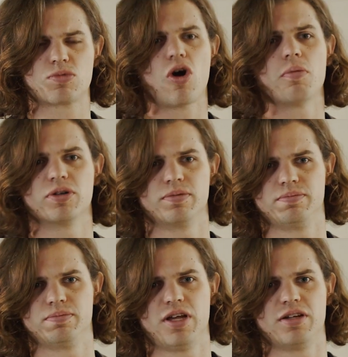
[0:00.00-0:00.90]

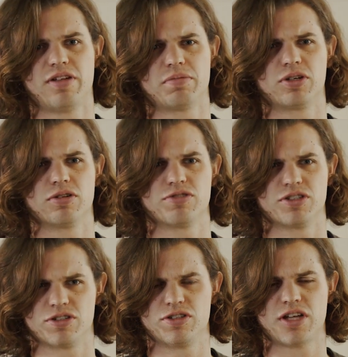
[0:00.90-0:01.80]
common in developing
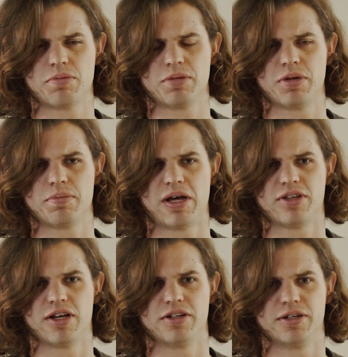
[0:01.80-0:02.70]
countries? And can you tell me a bit
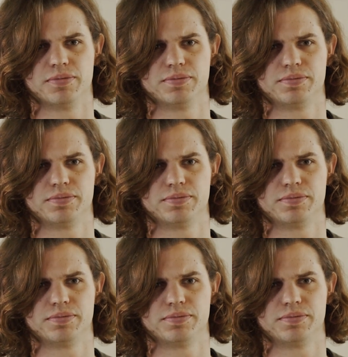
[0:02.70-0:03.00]
about that, know.